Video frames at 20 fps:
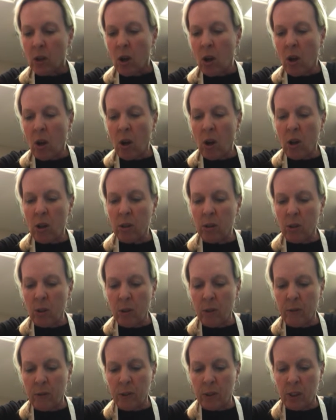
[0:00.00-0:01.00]
All
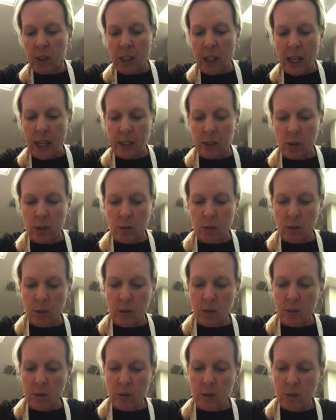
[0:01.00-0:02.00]
over the
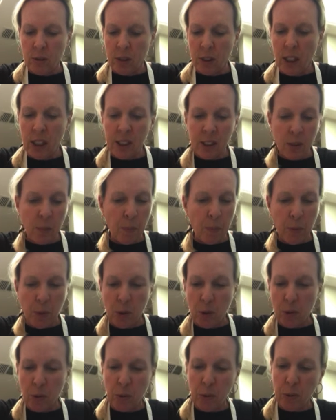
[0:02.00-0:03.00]
casserole. That's
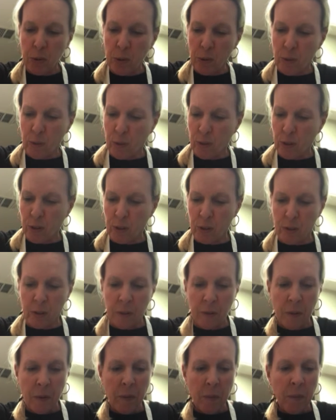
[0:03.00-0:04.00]
beautiful,
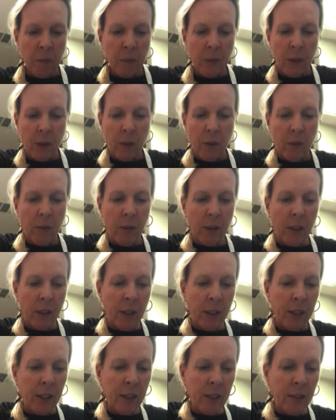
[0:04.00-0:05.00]

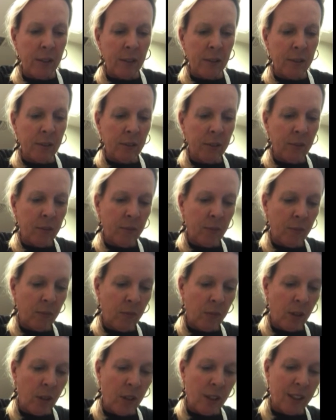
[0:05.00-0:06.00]
right?
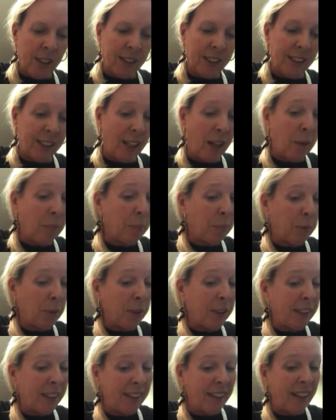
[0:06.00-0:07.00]
It's not
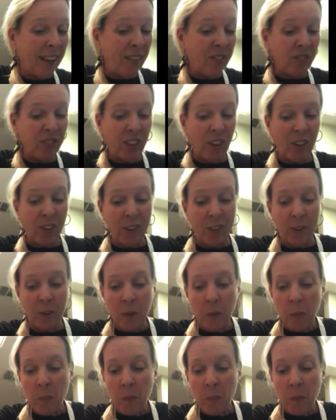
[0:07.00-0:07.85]
pretty enough though,